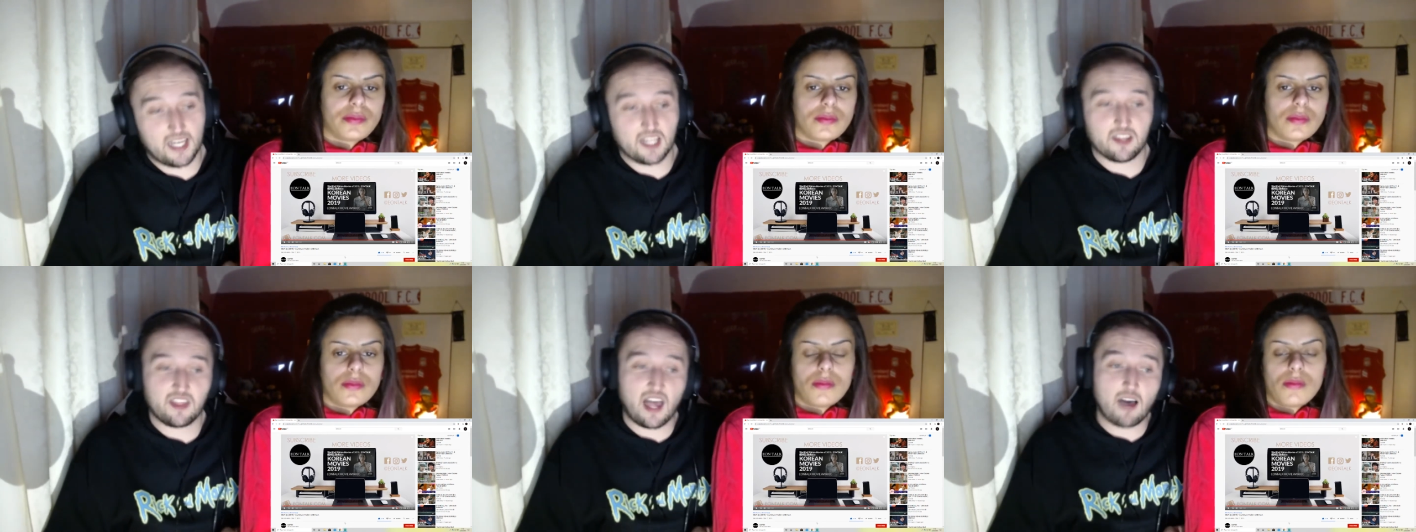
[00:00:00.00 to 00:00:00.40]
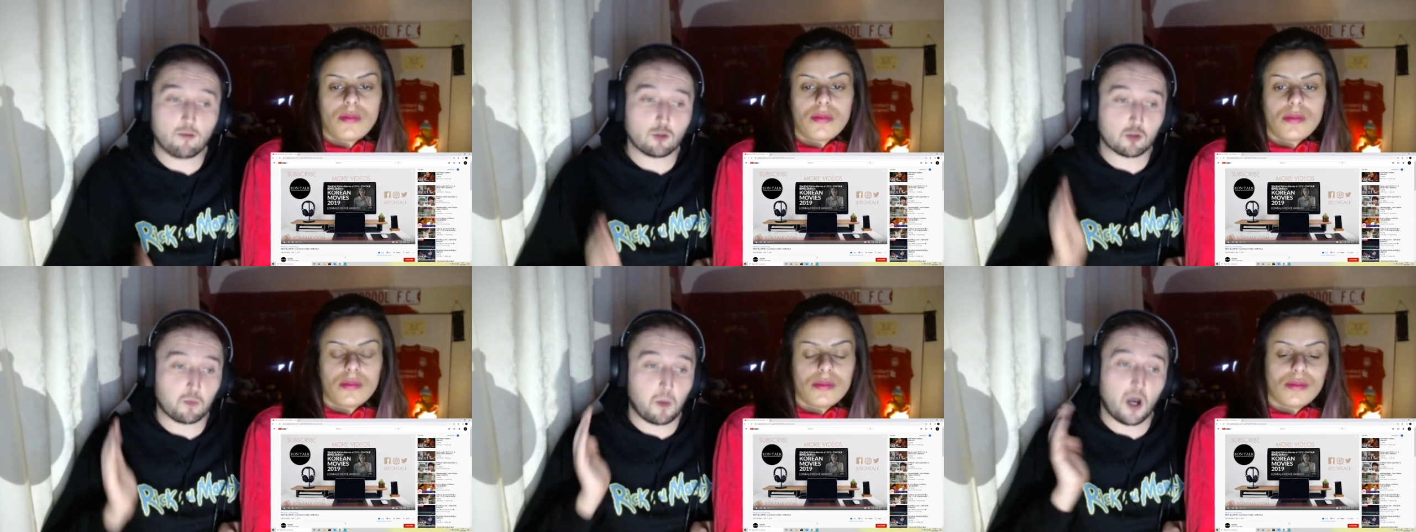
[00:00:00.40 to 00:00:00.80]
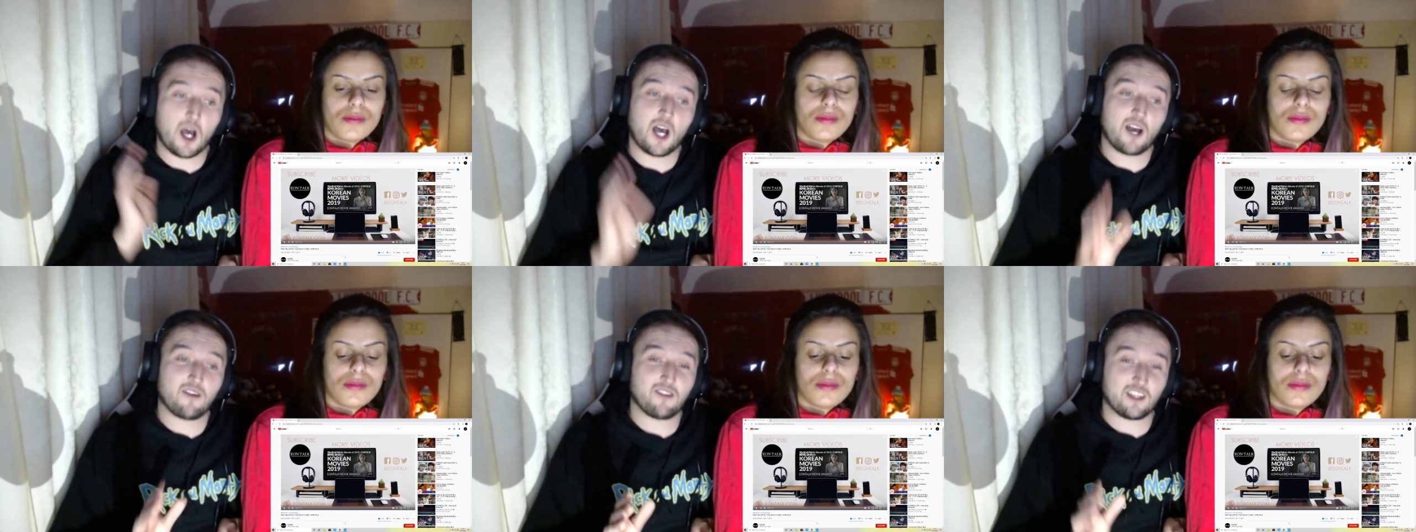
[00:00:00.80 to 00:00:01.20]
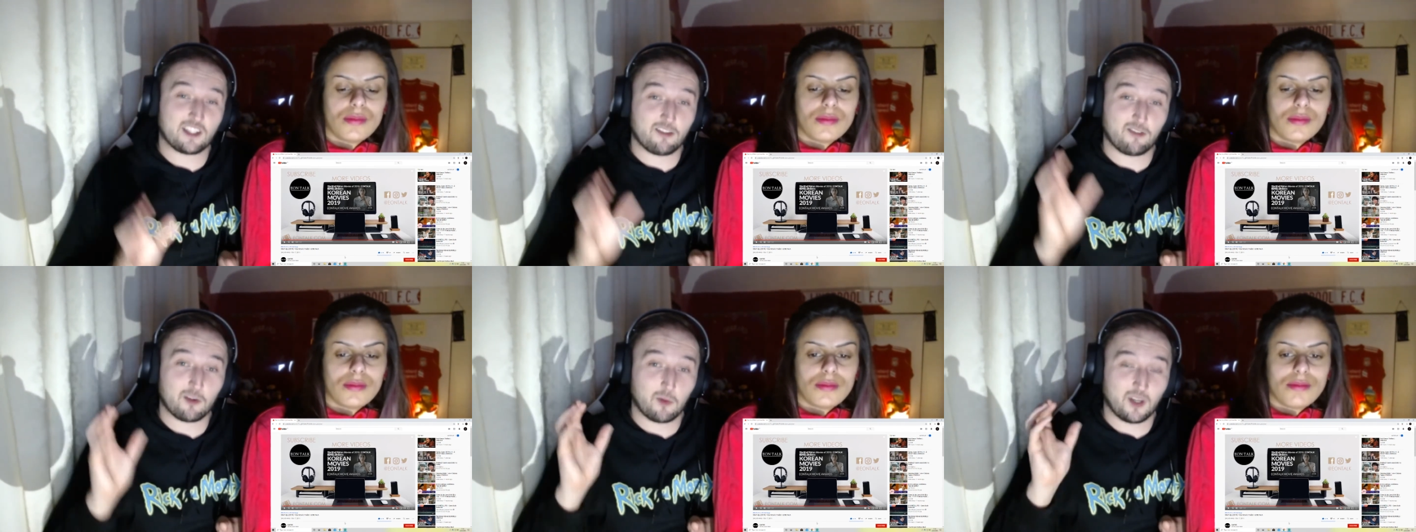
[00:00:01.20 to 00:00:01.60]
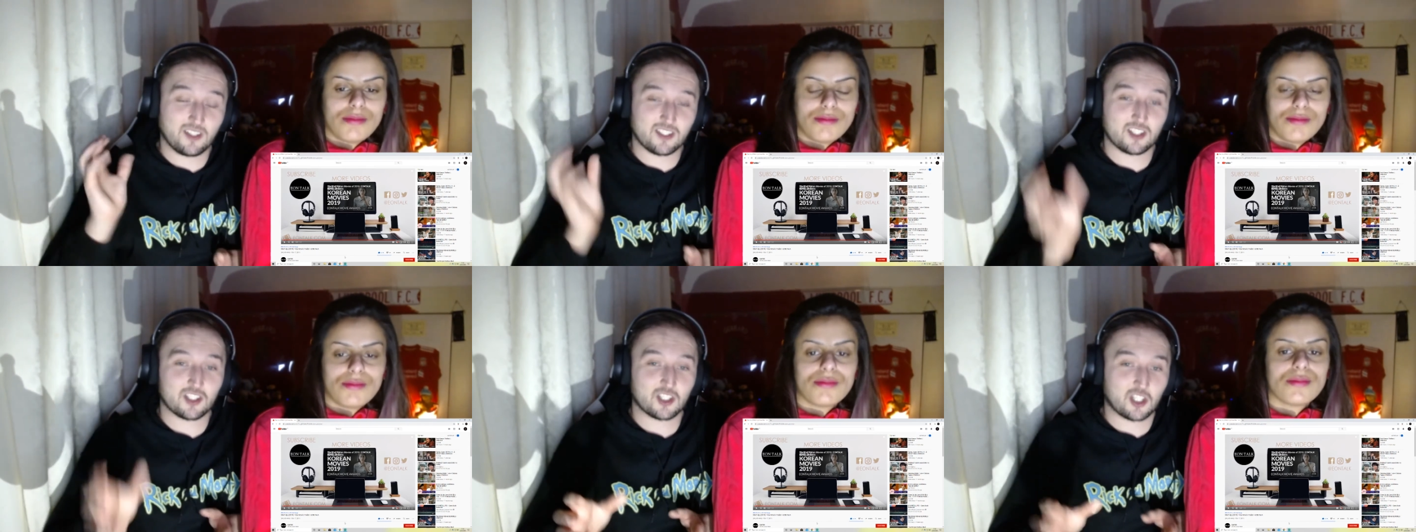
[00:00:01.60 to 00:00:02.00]
Speaker 1: That was perfect. If you wanted
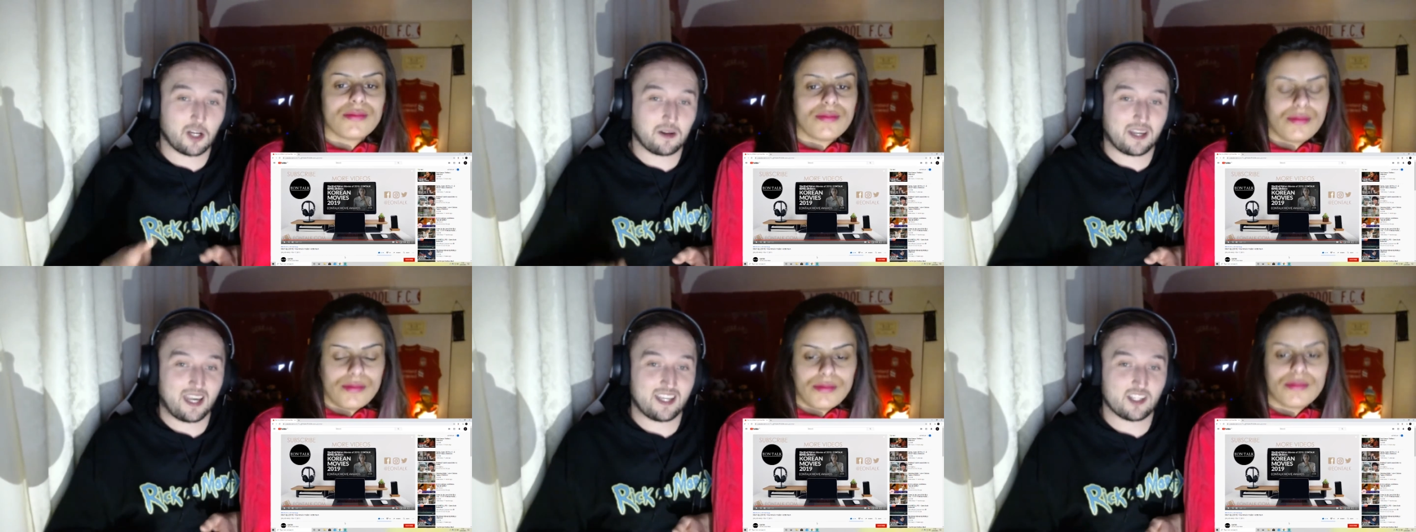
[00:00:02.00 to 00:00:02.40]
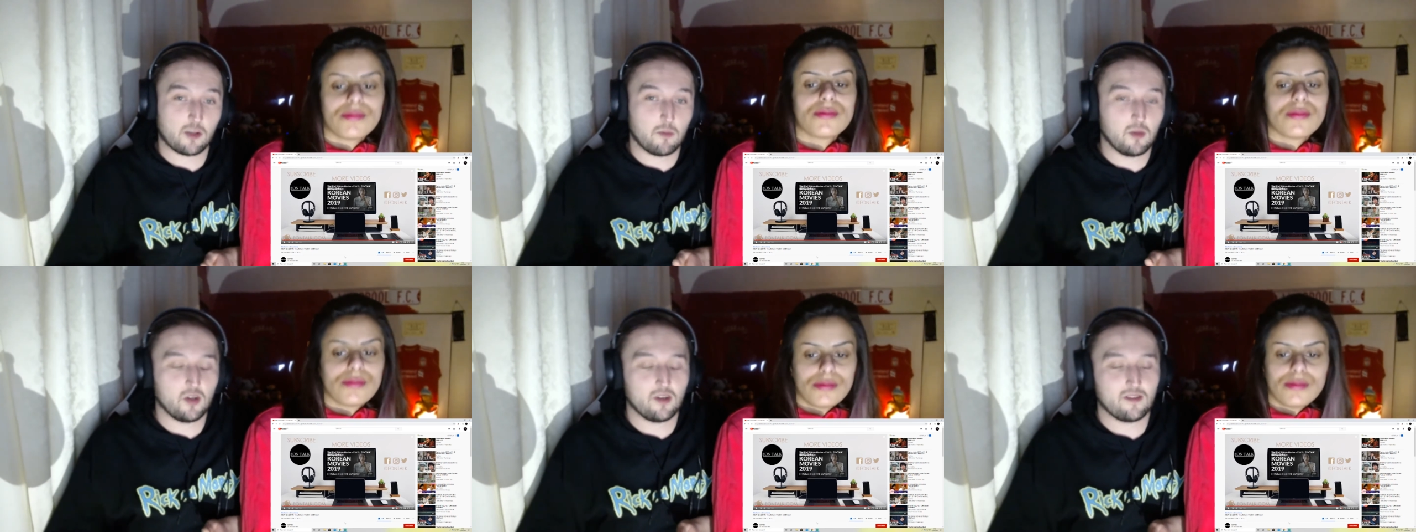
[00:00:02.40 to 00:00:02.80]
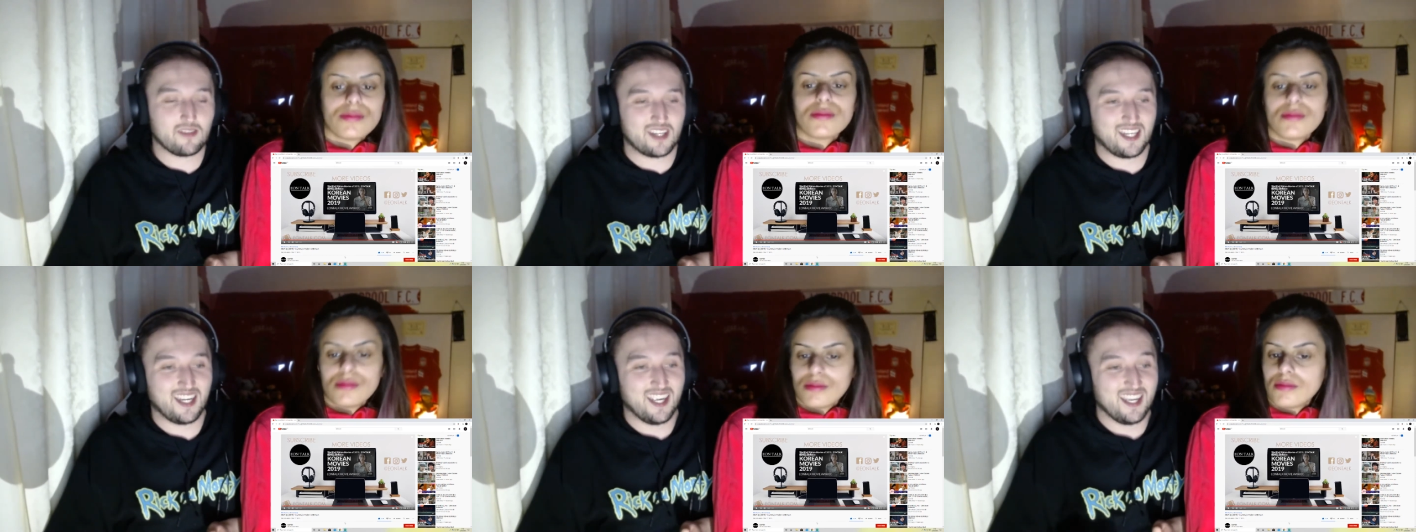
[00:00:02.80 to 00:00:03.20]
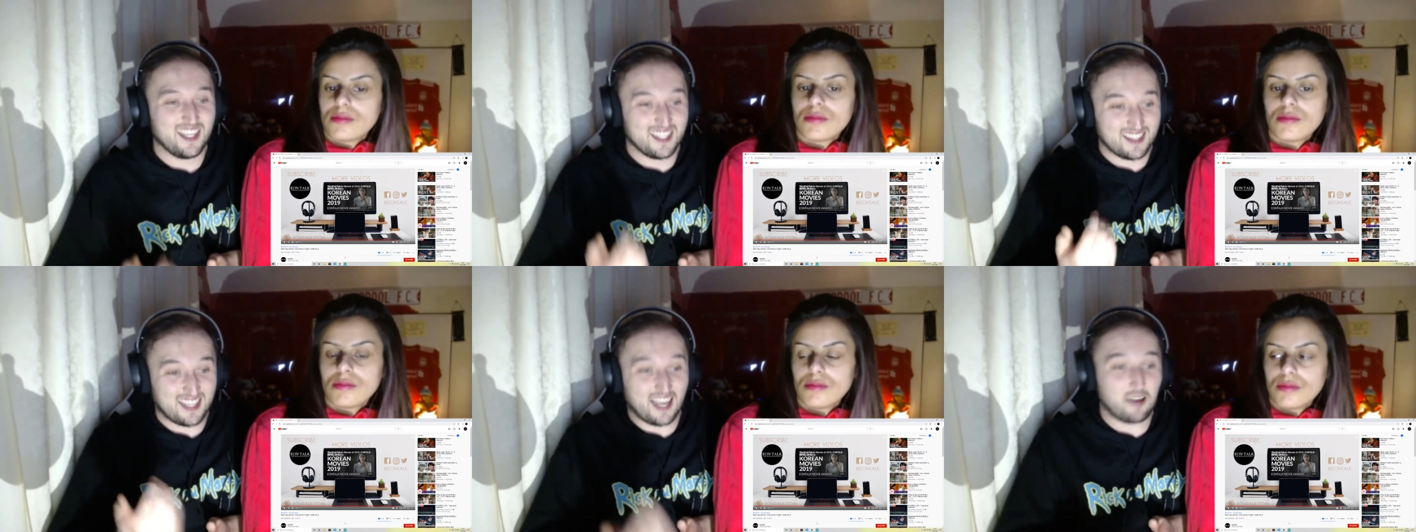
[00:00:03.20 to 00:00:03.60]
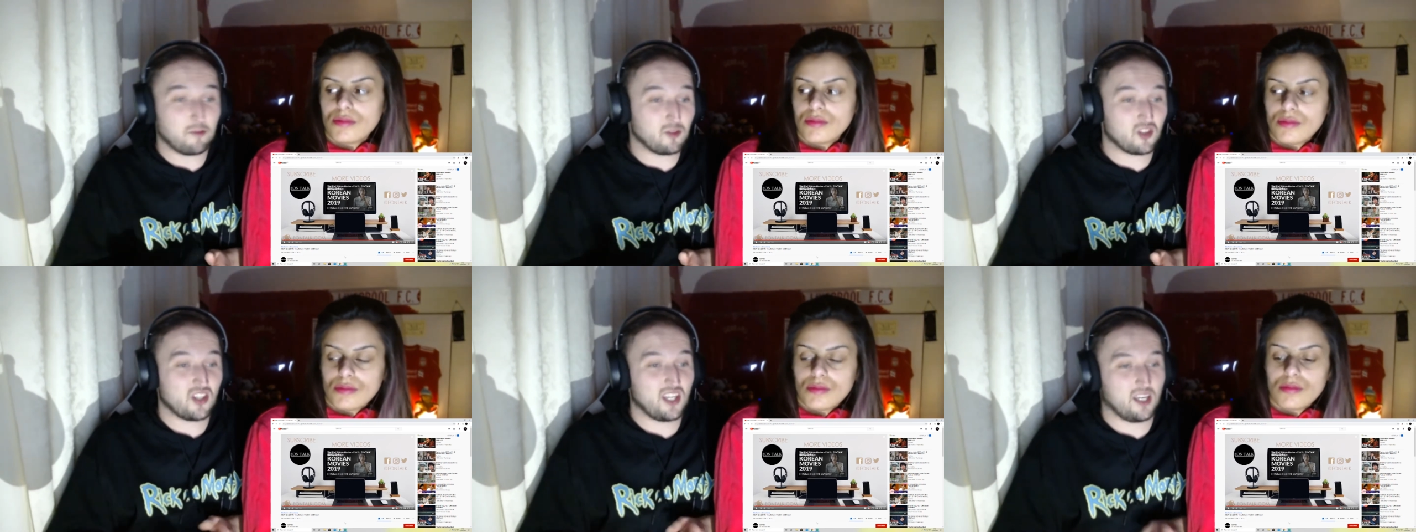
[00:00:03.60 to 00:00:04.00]
to showcase a movie, that was
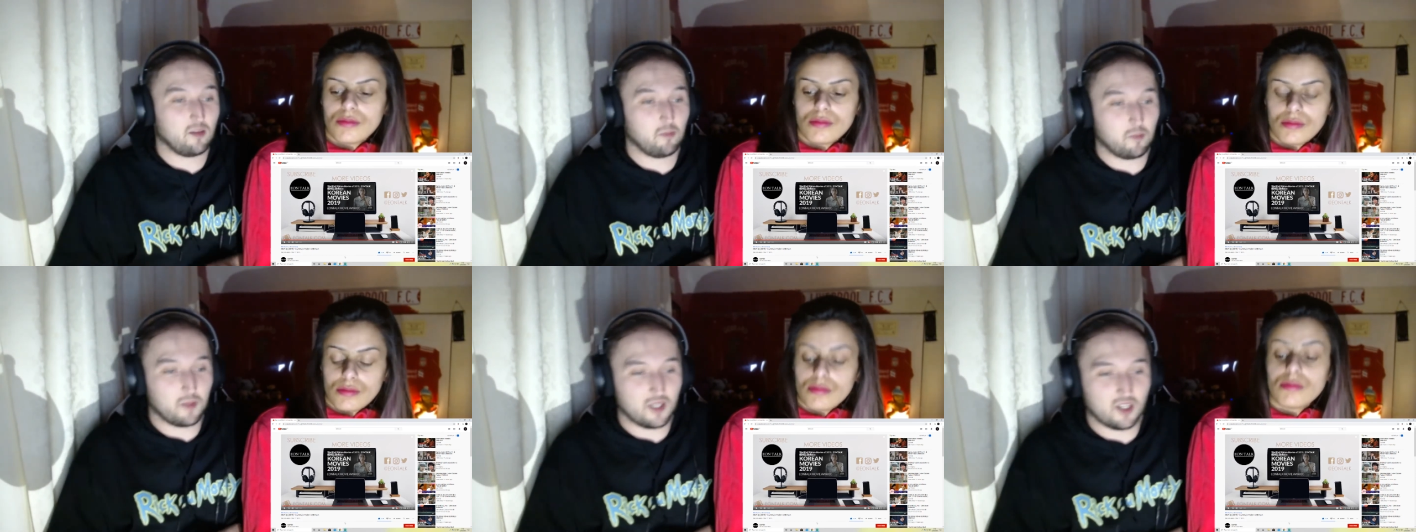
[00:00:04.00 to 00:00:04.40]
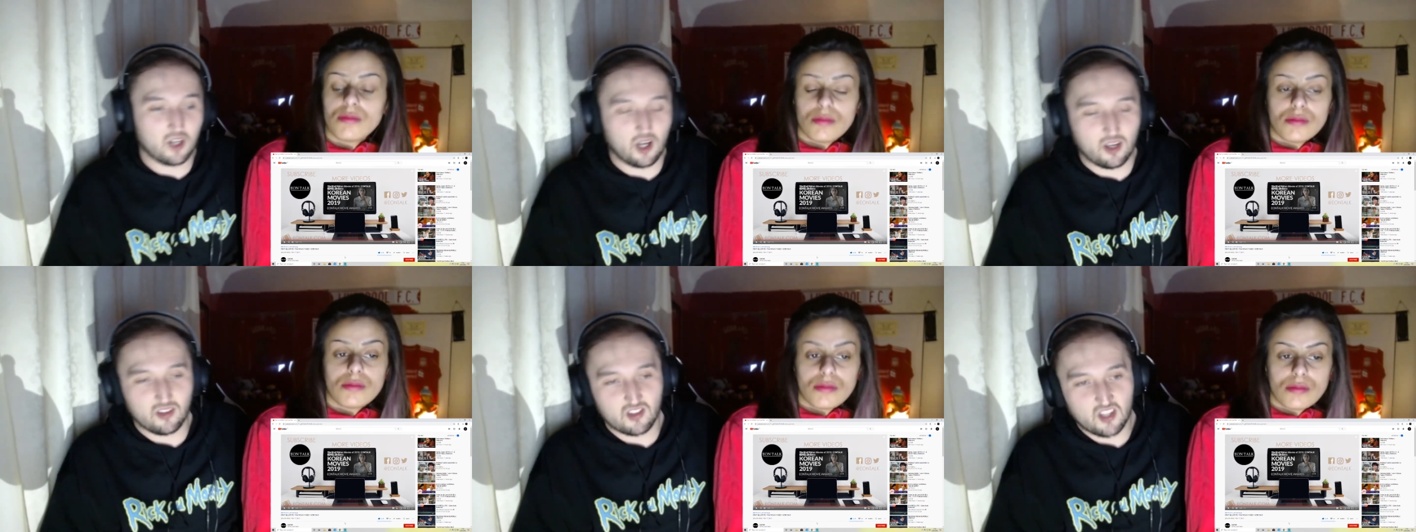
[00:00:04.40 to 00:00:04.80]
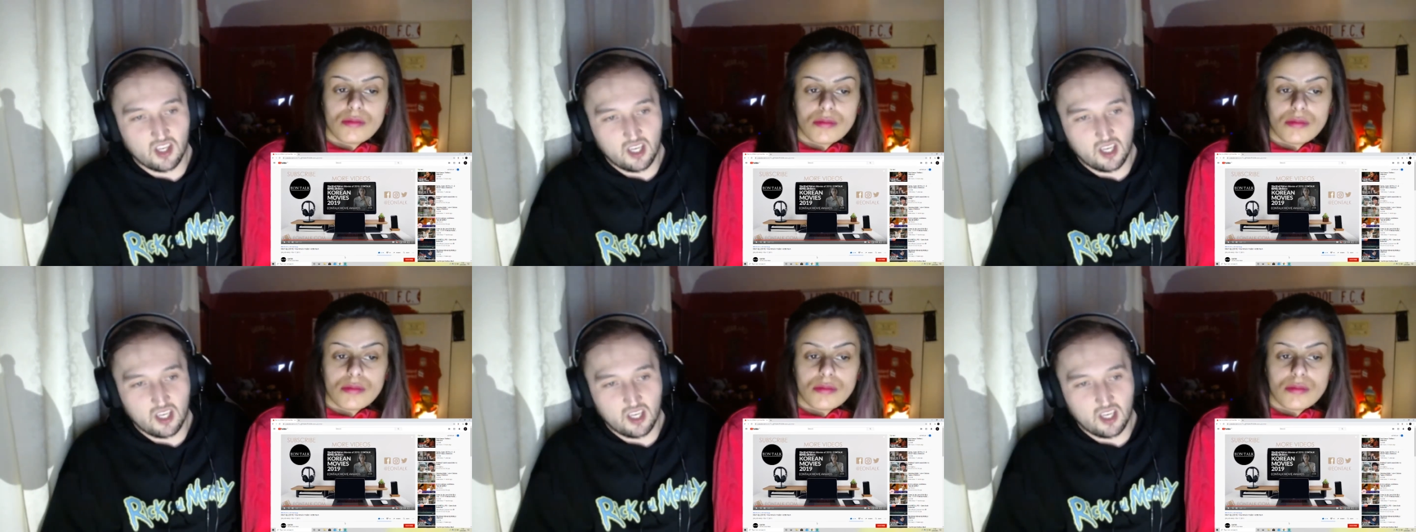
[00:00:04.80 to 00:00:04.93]
it mm. because. Mm.